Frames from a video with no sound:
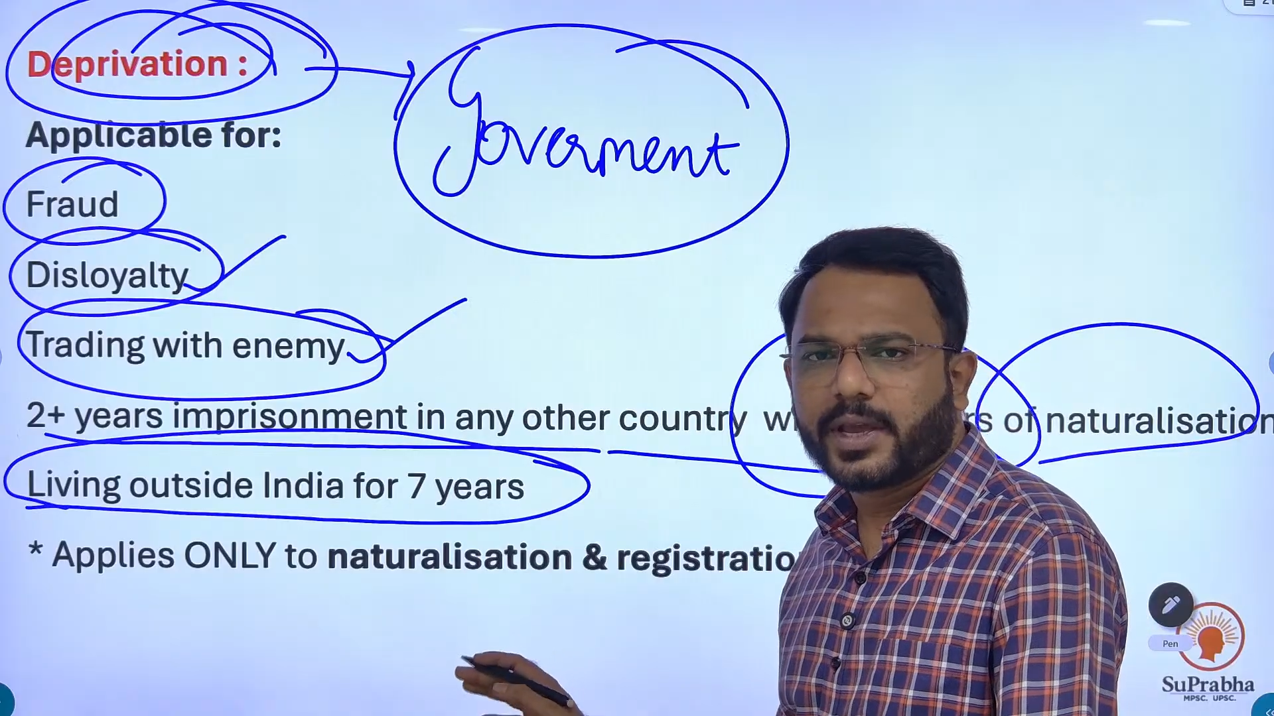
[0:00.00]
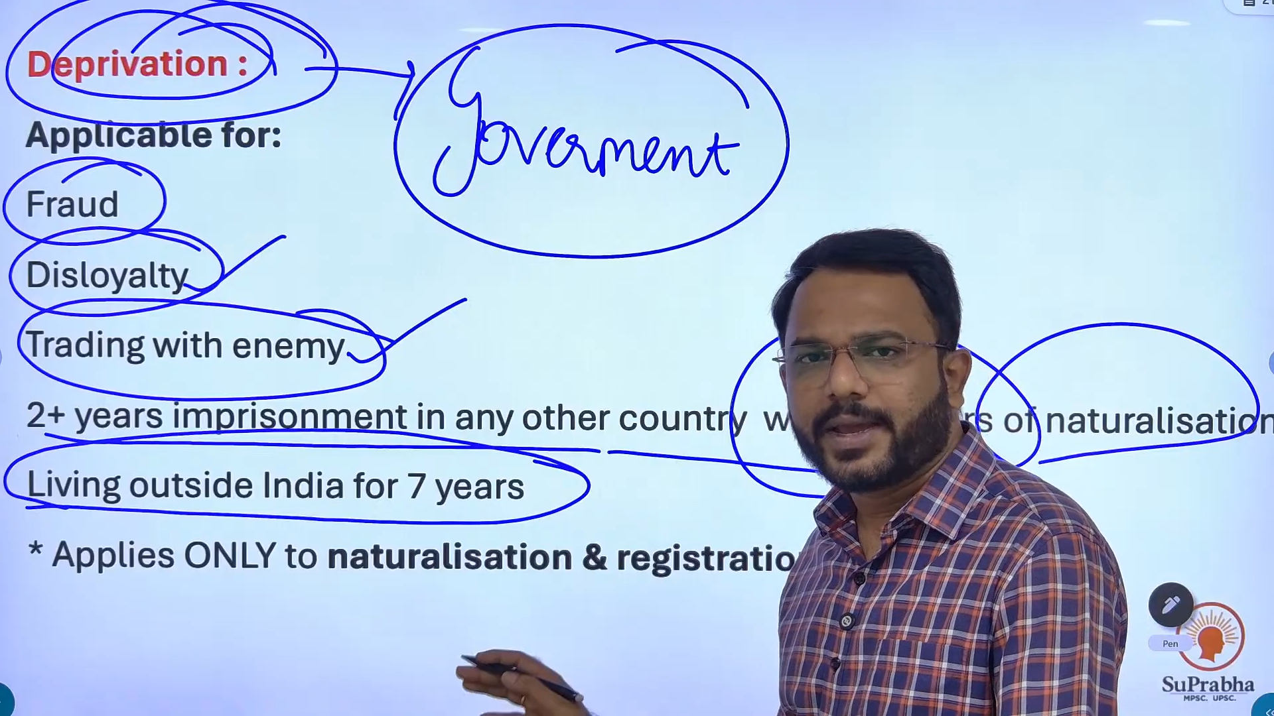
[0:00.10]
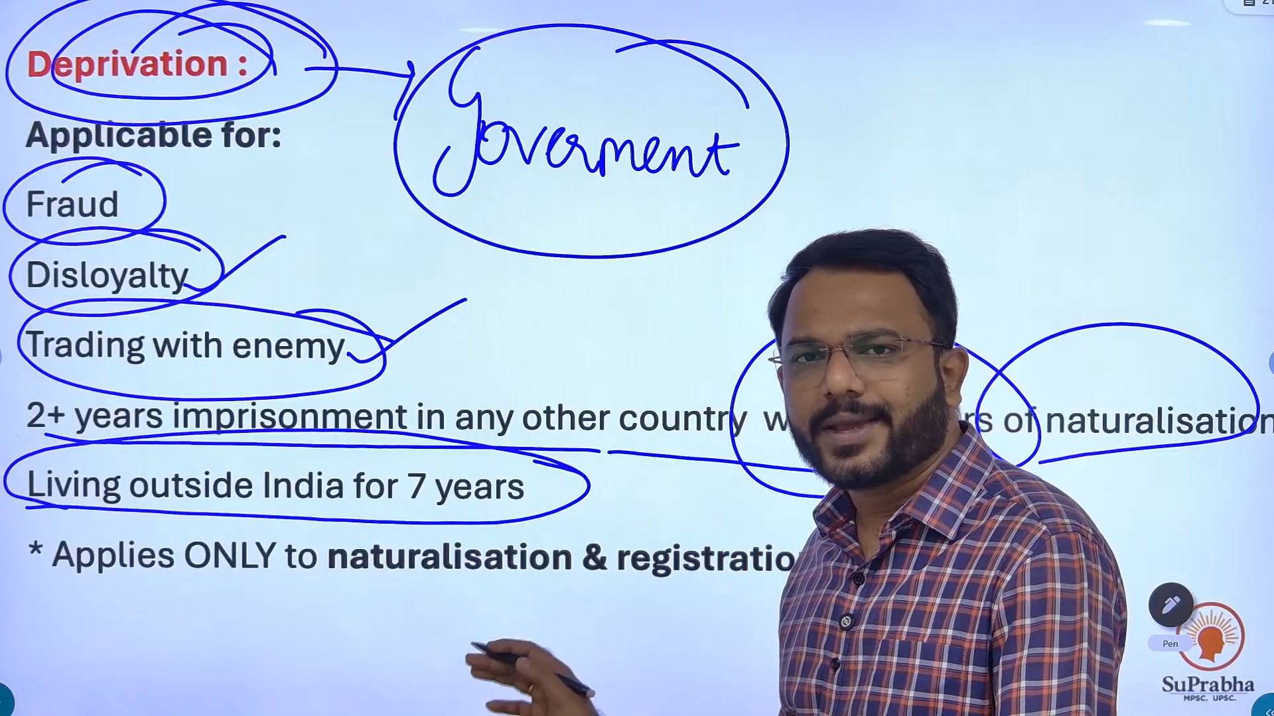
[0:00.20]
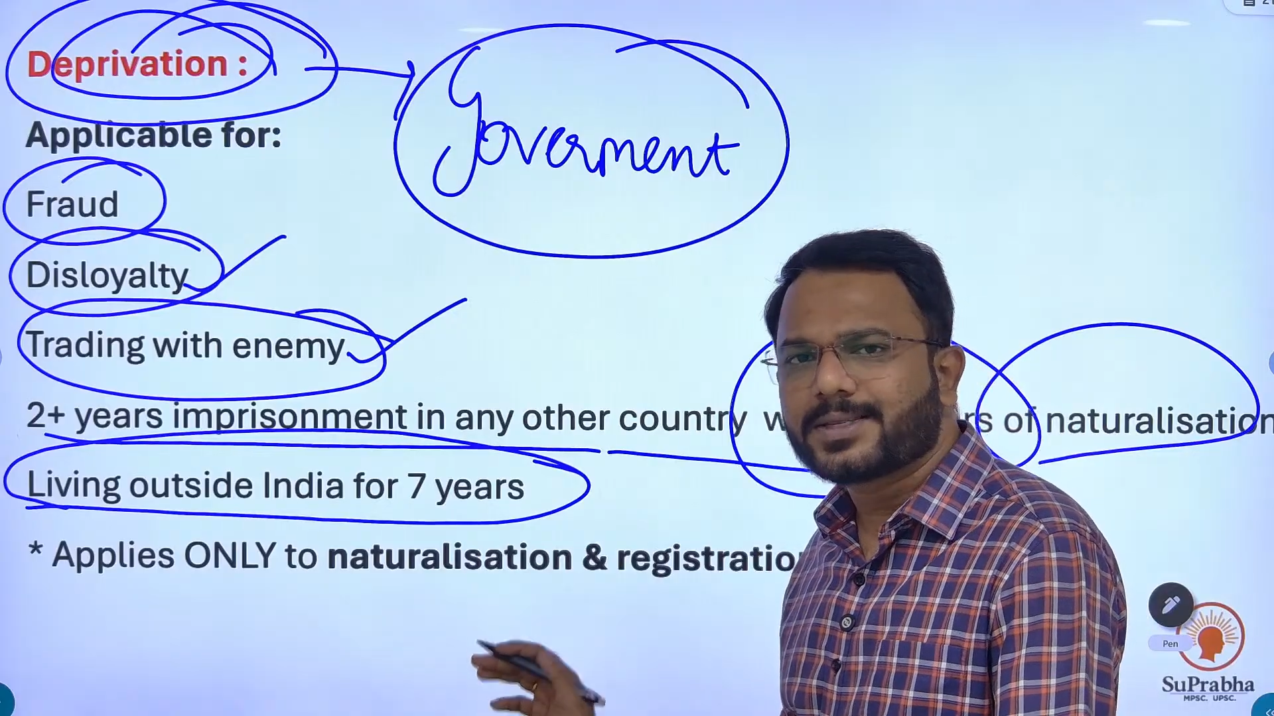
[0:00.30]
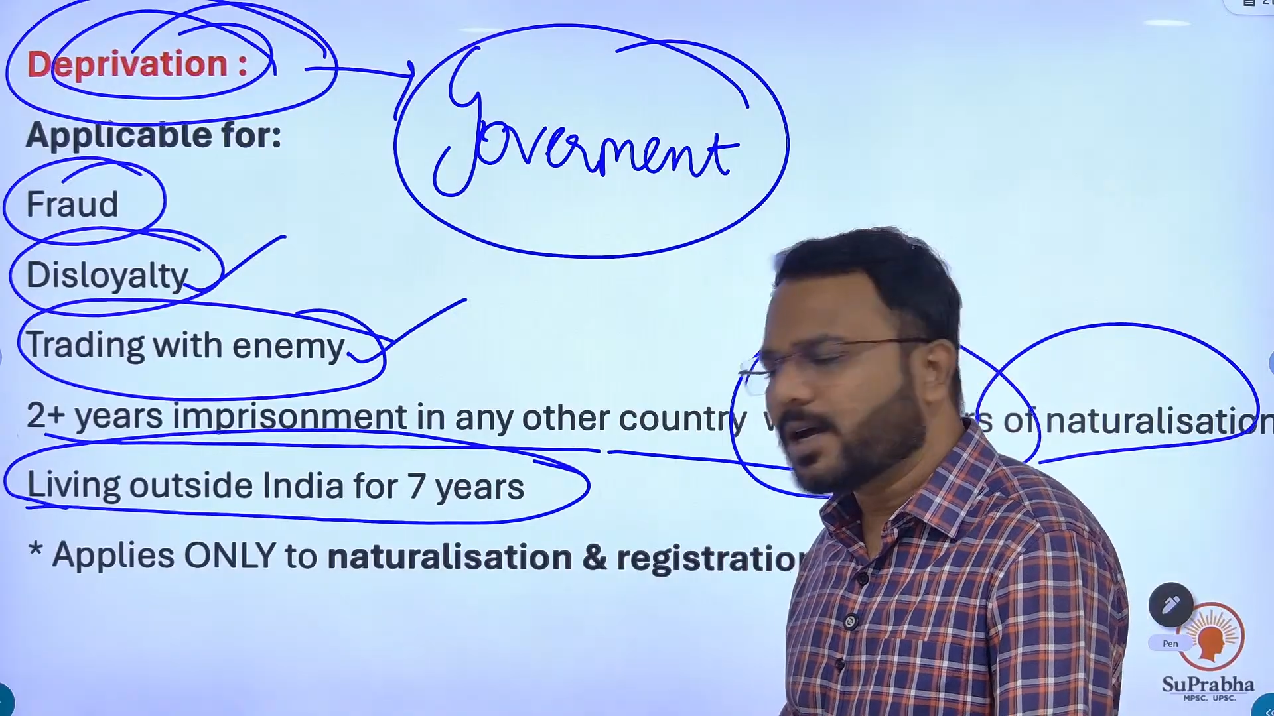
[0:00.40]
is